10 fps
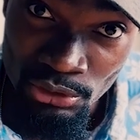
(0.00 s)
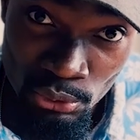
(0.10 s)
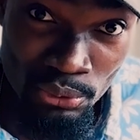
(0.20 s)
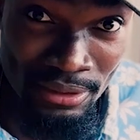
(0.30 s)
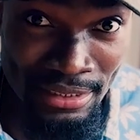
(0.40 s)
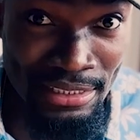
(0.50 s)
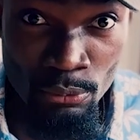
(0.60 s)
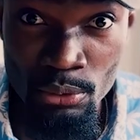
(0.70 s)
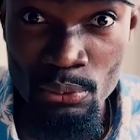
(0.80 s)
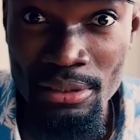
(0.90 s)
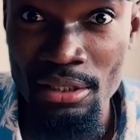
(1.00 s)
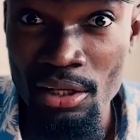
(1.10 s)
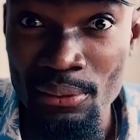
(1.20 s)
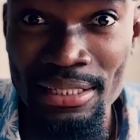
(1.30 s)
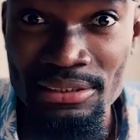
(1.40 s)
do you think that we would
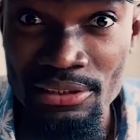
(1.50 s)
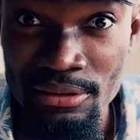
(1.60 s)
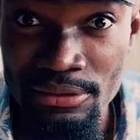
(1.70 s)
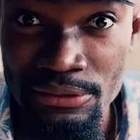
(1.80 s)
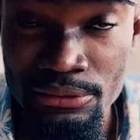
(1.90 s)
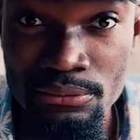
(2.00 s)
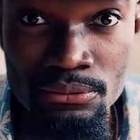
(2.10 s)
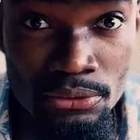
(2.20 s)
allow that to continue?